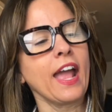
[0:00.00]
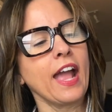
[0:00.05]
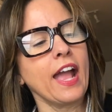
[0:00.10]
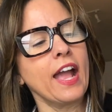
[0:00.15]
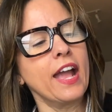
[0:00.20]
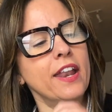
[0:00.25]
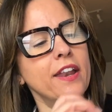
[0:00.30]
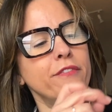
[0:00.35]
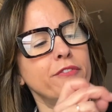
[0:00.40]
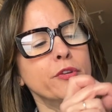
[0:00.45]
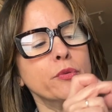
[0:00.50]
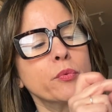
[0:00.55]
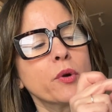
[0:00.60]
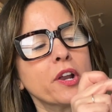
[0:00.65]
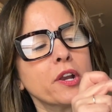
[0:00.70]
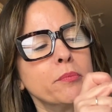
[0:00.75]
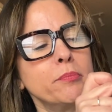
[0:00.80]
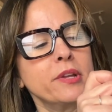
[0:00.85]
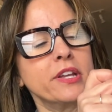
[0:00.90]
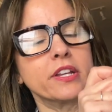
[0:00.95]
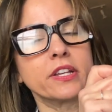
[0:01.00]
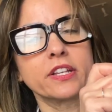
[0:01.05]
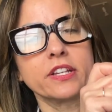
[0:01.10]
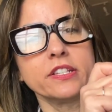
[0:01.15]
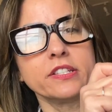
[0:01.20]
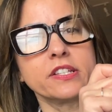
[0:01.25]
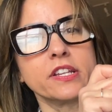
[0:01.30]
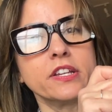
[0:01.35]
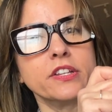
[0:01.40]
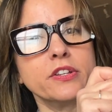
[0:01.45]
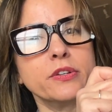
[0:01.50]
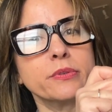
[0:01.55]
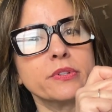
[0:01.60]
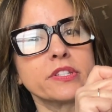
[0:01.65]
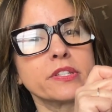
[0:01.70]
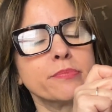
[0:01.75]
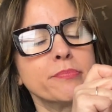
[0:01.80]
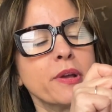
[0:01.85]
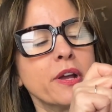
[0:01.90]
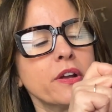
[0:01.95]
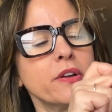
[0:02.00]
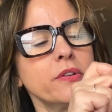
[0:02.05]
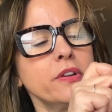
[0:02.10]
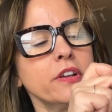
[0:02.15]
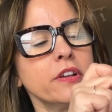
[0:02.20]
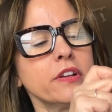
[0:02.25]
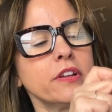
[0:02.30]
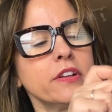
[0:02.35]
And if you want to be in continuous mode,